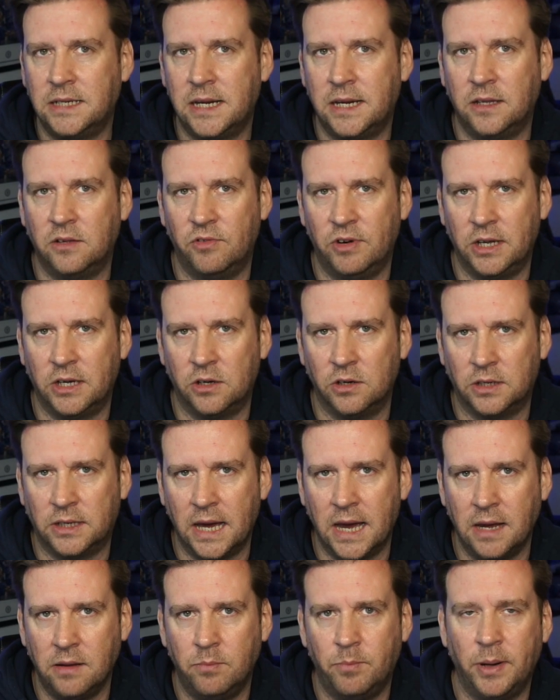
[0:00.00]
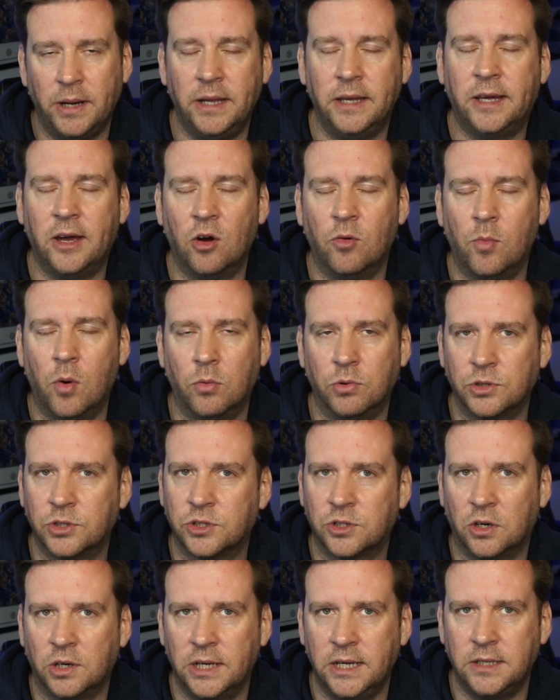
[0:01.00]
had a really good game. Billy Gilmore was
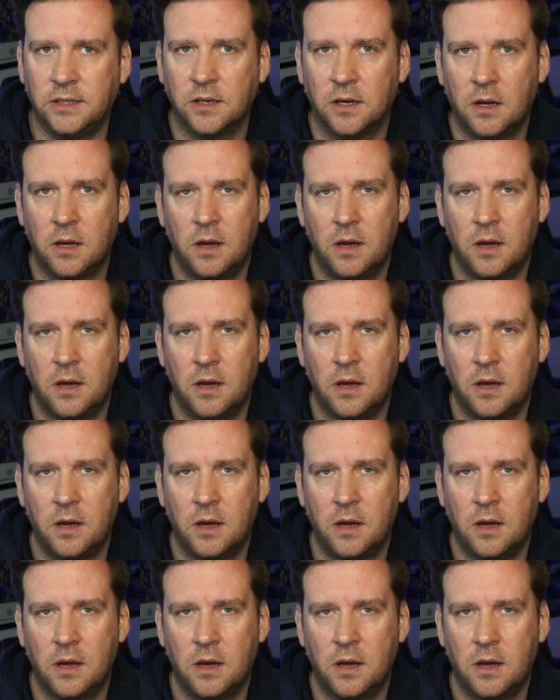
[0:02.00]
solid.